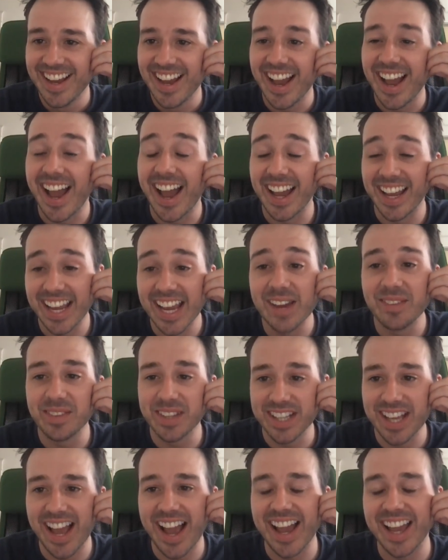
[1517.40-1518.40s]

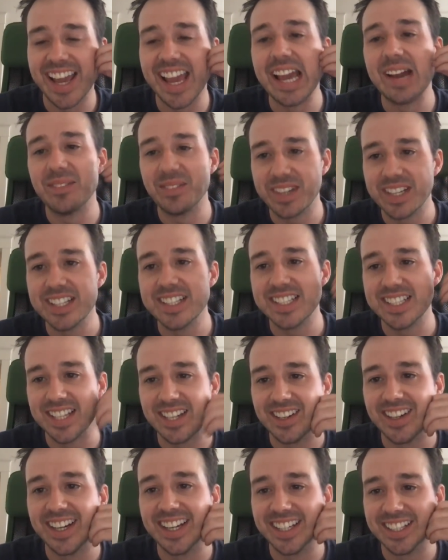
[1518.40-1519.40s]
am
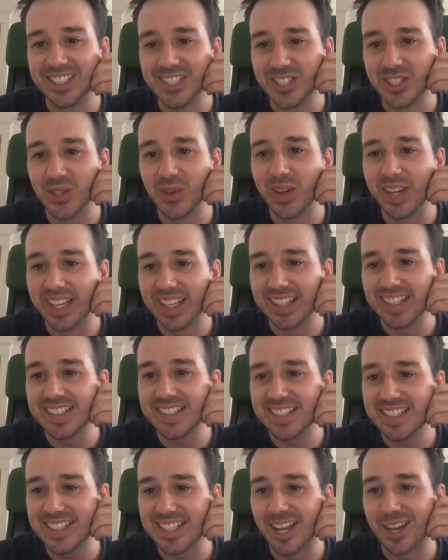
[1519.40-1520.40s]
considering doing
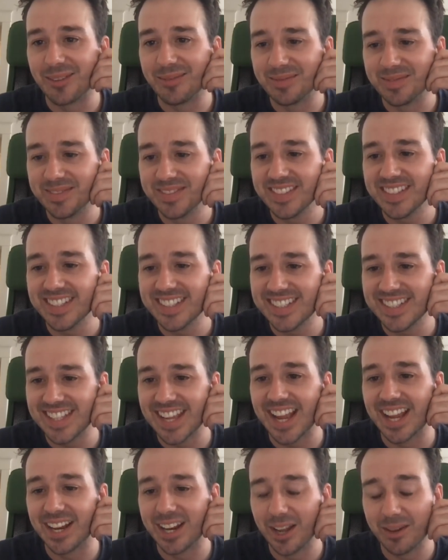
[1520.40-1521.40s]
some
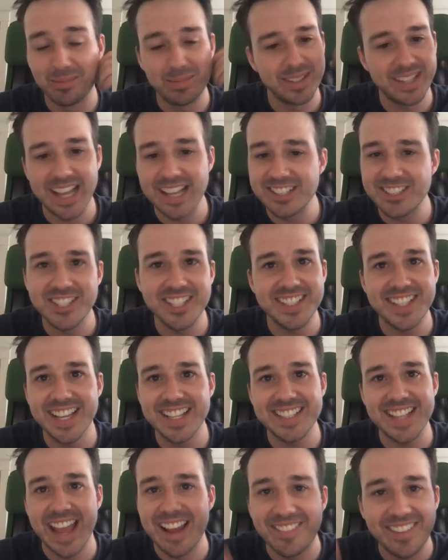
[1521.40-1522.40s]
stand-up, but that shit
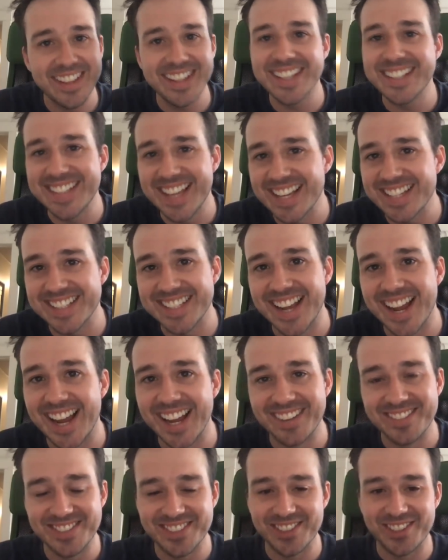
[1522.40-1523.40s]
everything takes
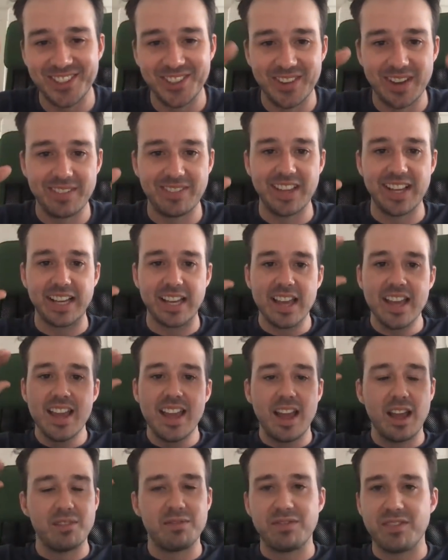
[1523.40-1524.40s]
time. So you have like
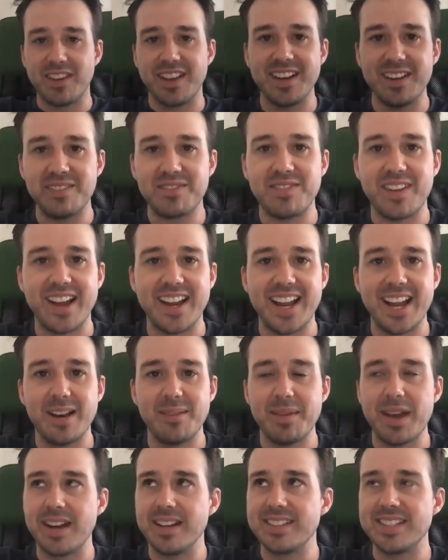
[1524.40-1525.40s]
a finite
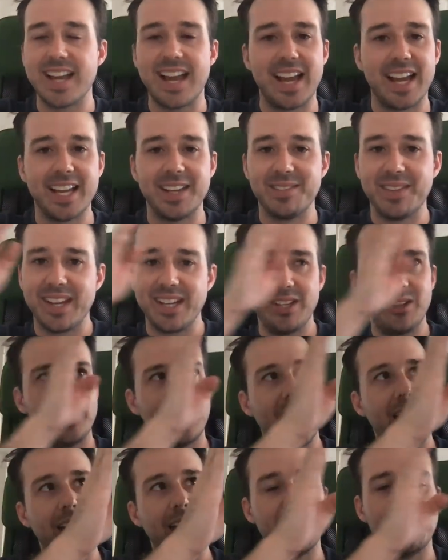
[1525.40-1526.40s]
amount of time and you
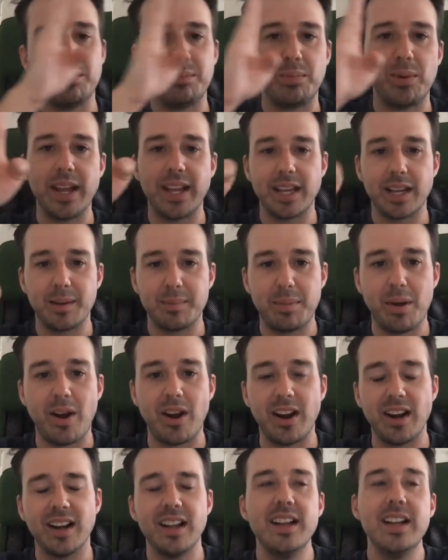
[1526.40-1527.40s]
got to break it
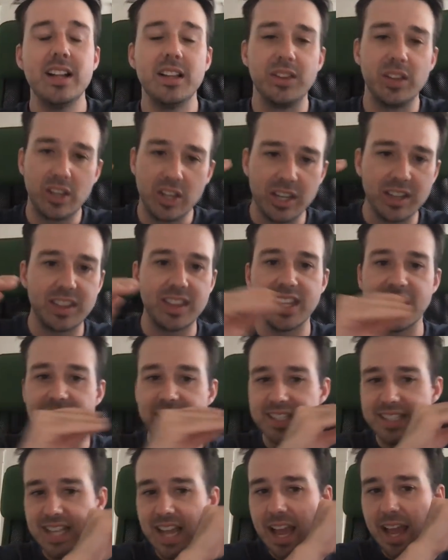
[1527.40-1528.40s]
apart. The good
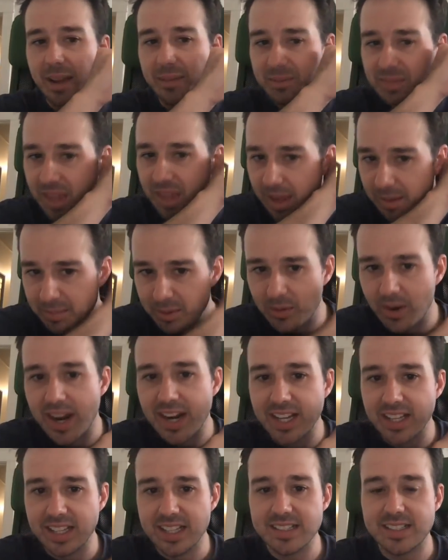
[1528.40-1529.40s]
thing is that I've been
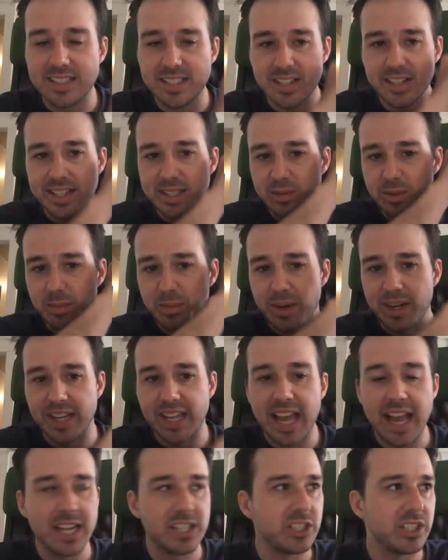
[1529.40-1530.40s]
writing this series with
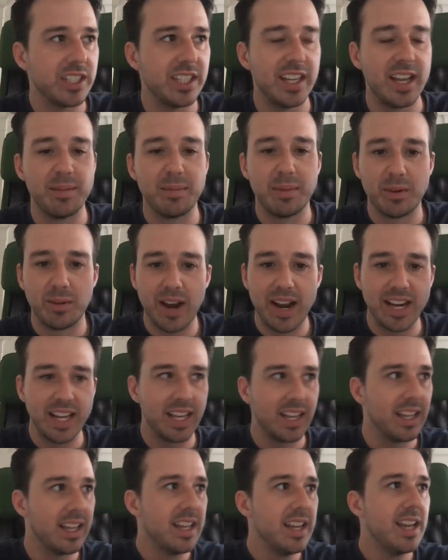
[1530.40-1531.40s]
Brittany Ashley. I've been
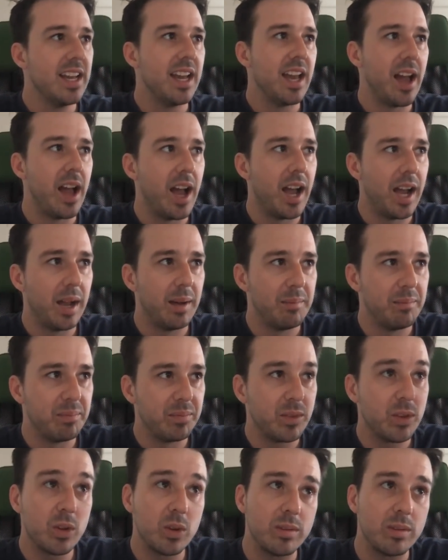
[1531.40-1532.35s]
writing 4